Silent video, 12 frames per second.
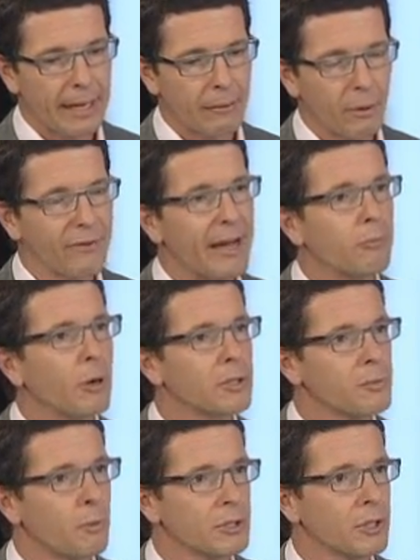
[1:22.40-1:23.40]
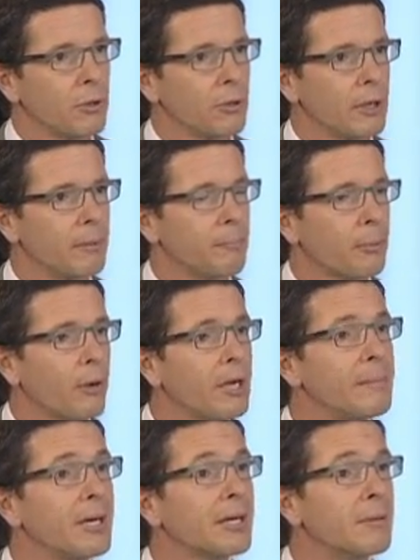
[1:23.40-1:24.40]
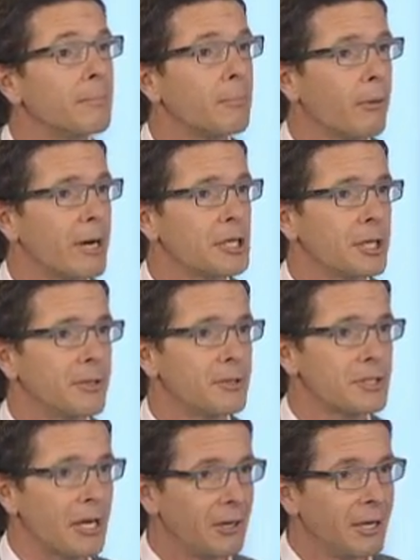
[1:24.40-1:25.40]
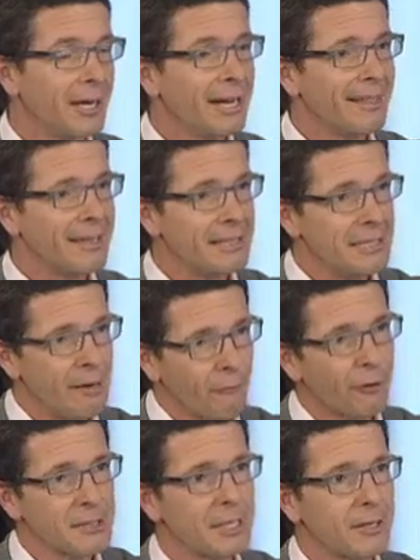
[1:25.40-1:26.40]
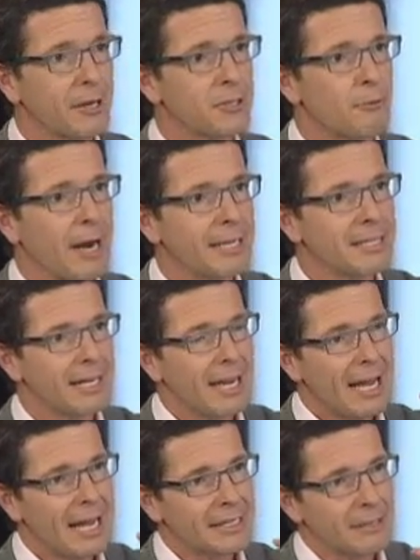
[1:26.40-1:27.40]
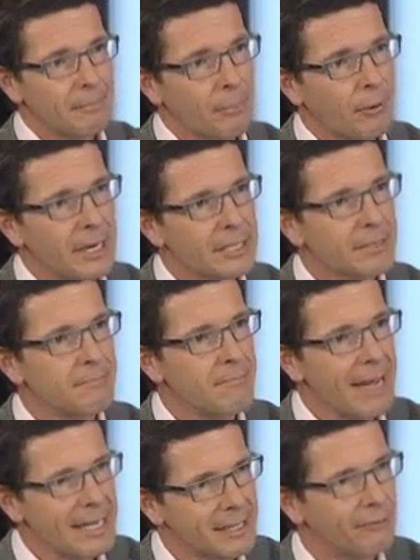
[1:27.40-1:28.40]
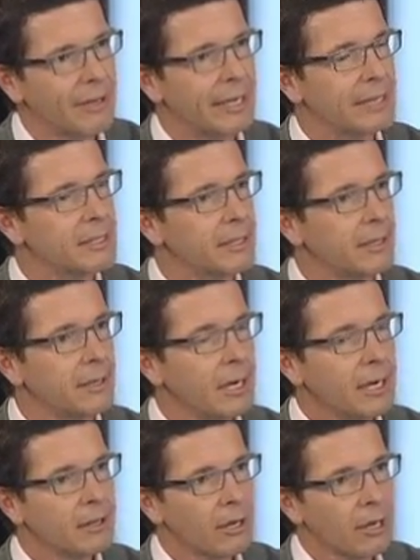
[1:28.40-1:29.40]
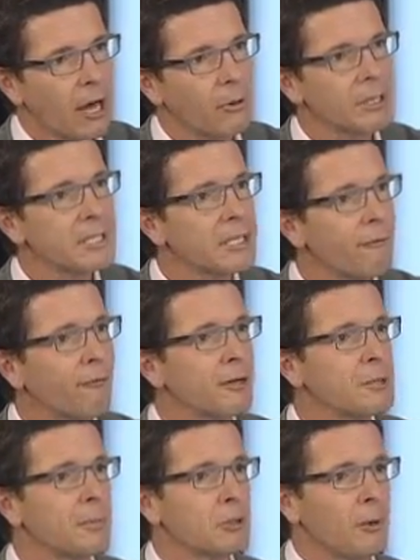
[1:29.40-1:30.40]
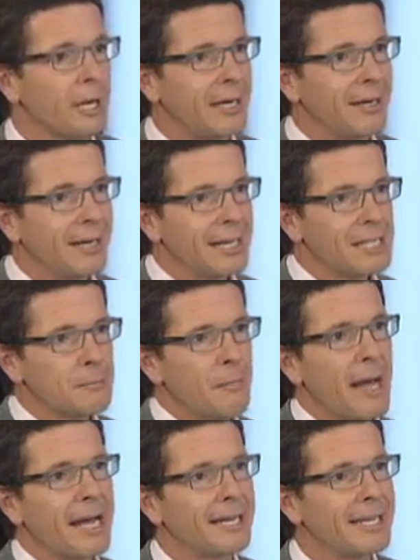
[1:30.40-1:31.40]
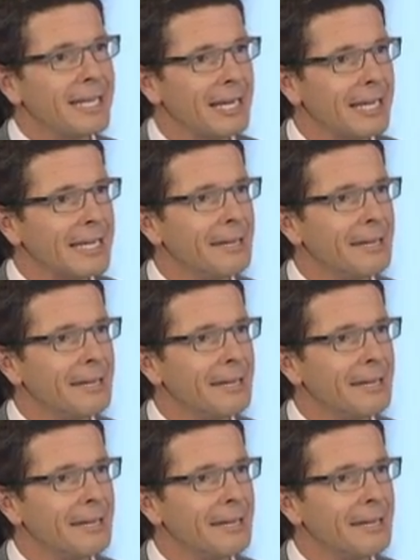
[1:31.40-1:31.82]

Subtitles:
we've had what's called a premier compression. So the difference in those rates has compressed massively. It's the lowest difference between Spain and Italy,